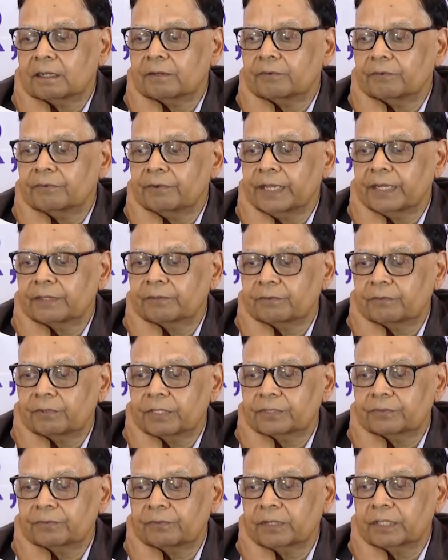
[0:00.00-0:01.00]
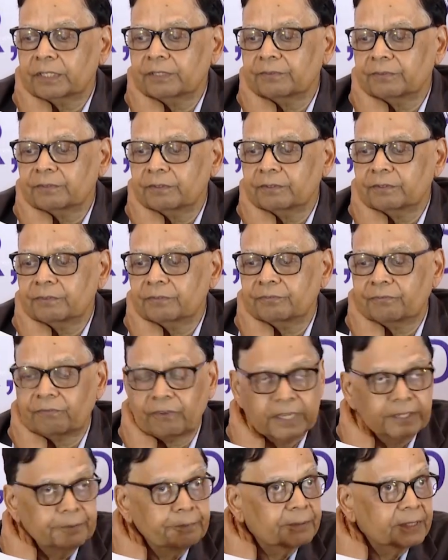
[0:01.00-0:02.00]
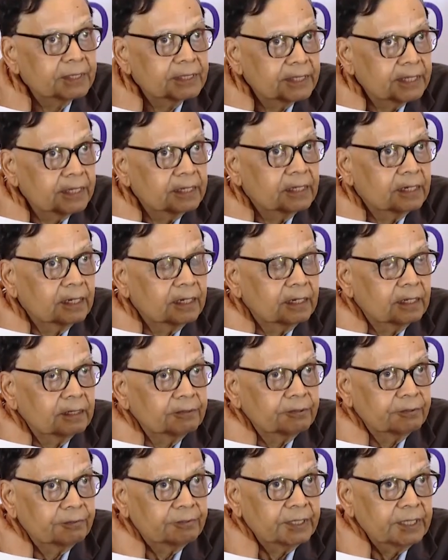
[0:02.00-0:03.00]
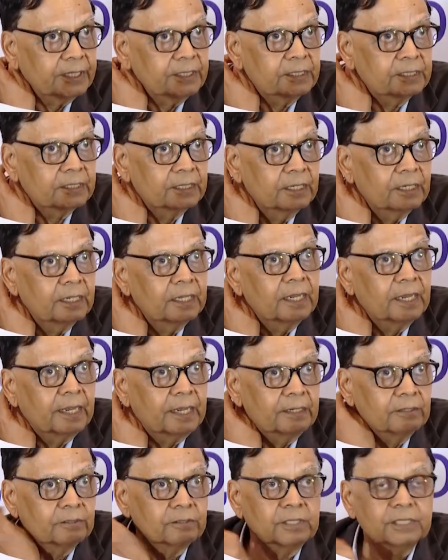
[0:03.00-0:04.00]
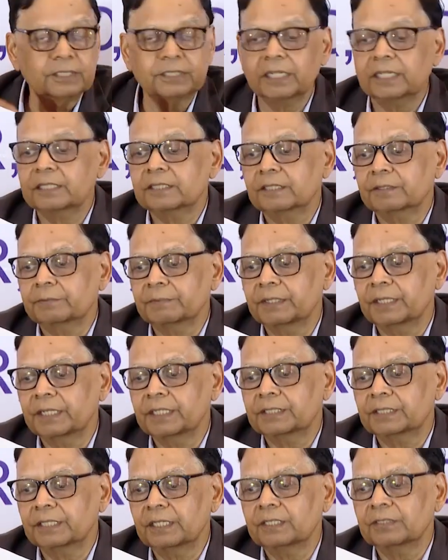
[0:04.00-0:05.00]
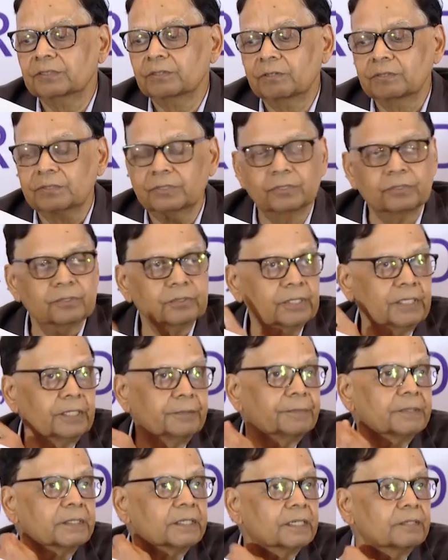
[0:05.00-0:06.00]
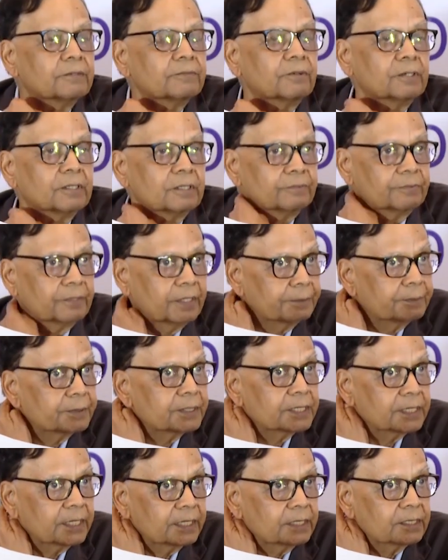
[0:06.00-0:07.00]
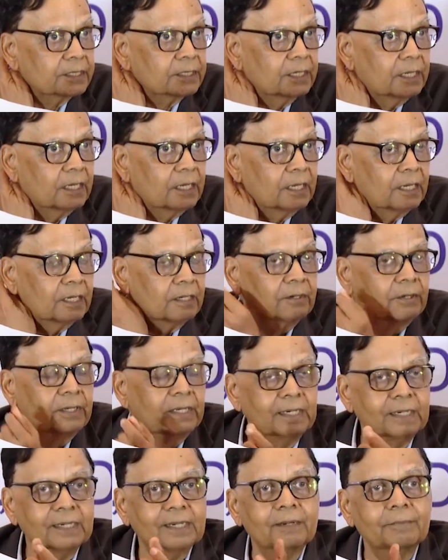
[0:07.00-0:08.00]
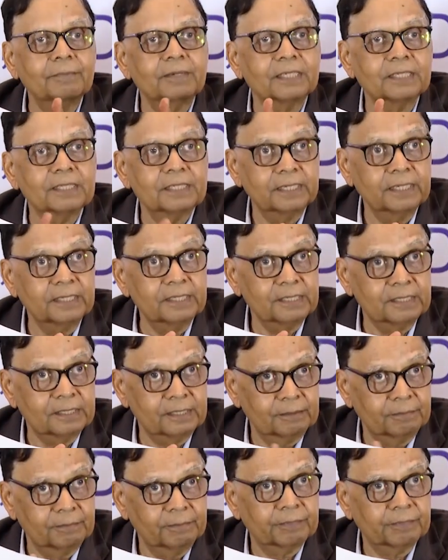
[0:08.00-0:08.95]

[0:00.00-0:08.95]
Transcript: weight was 45% under 15th, and Odisha's recommendation is also to keep it at 45%. Now, income distance,